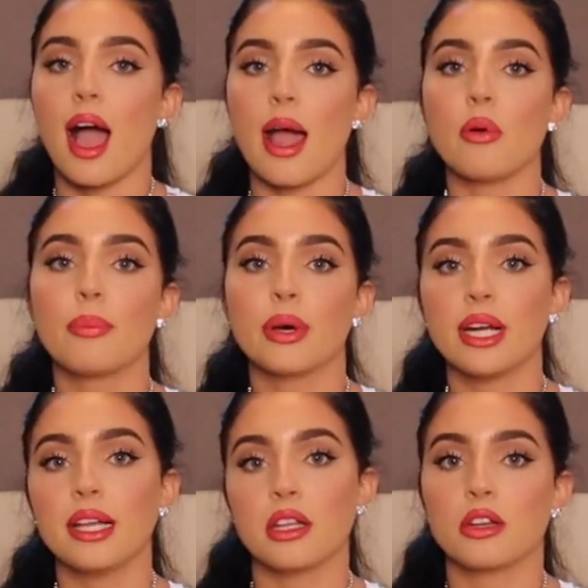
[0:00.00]
I will put
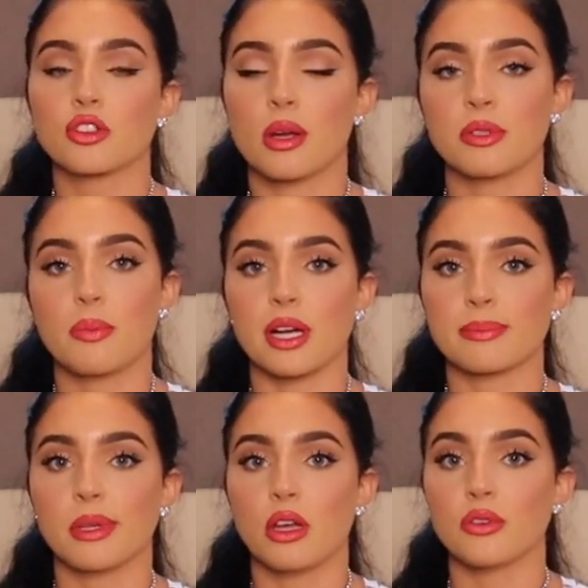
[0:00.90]
it in the description
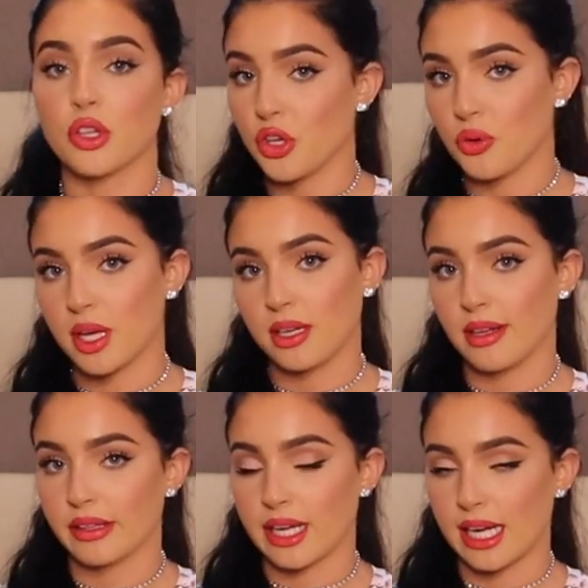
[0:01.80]
box below so you
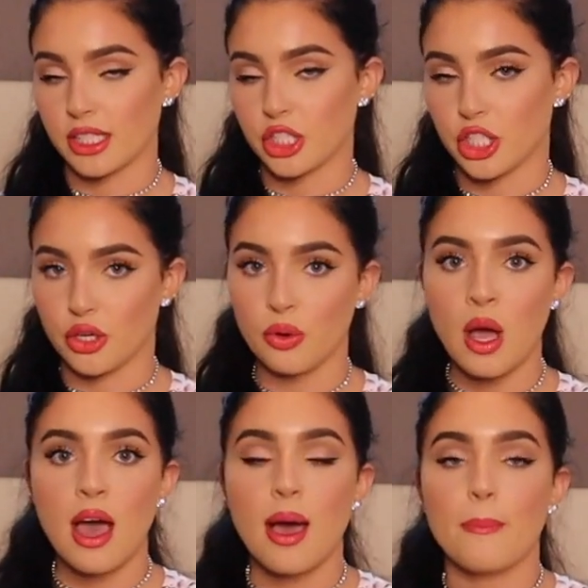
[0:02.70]
can look at it too,
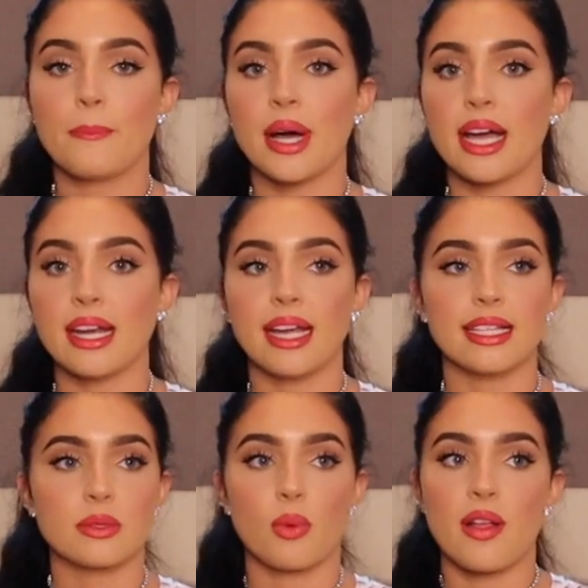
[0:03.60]
but
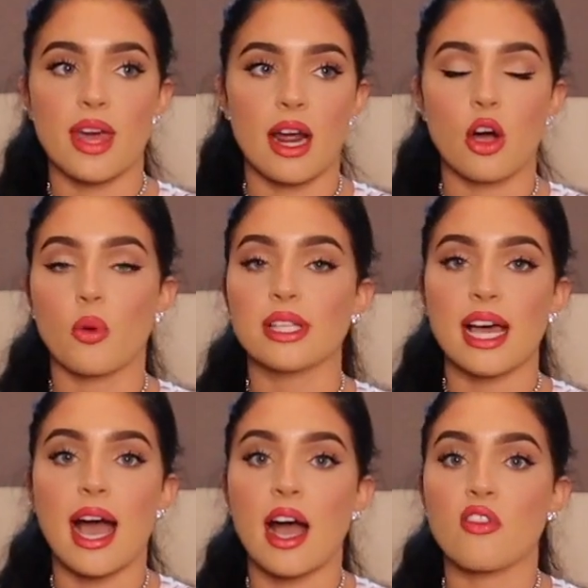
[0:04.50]
it's one that I always
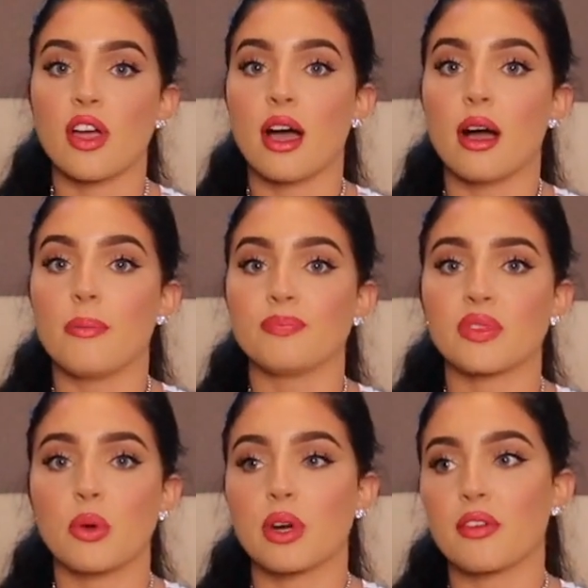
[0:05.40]
have
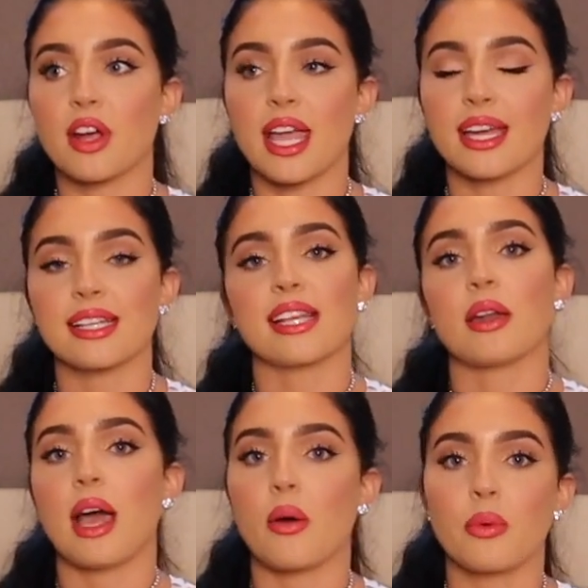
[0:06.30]
whenever I can't
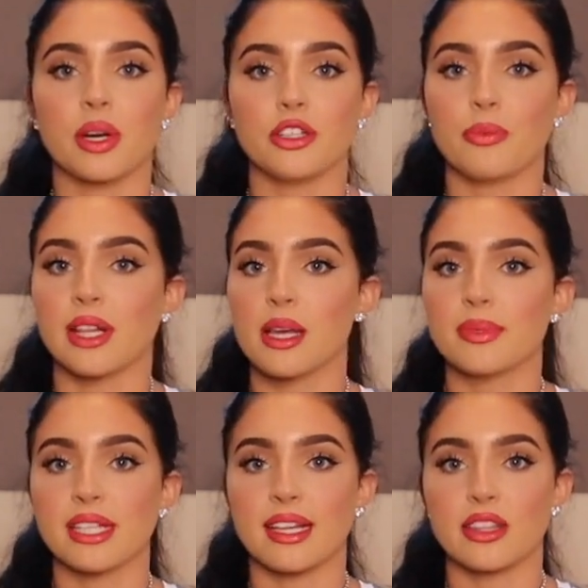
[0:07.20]
decide how I want to do my
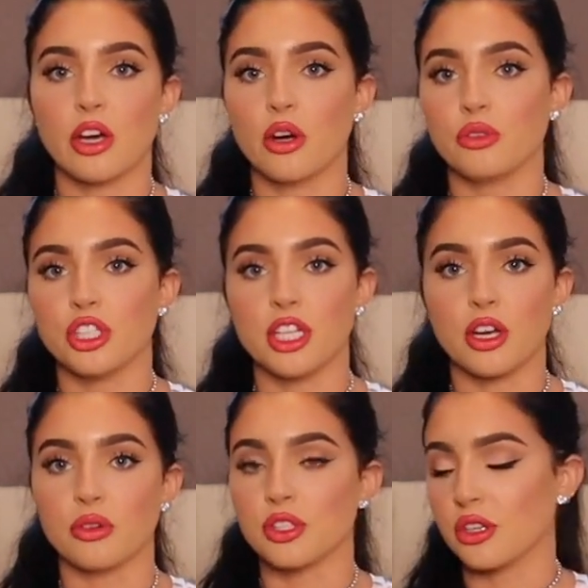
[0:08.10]
lips. It's like the OG
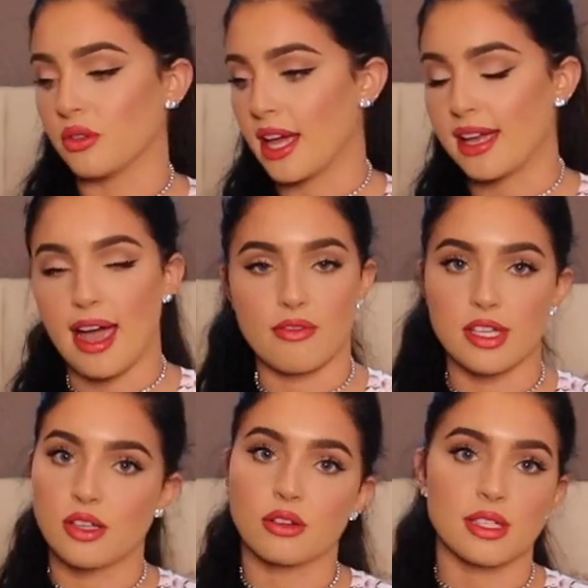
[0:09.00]
go-to like every
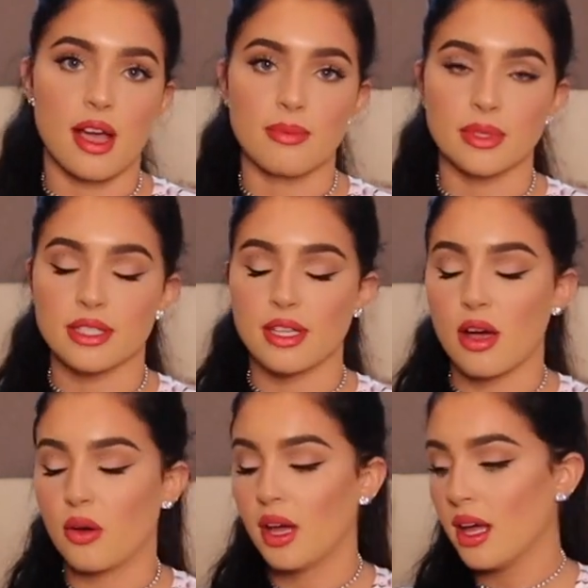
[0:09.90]
single time. So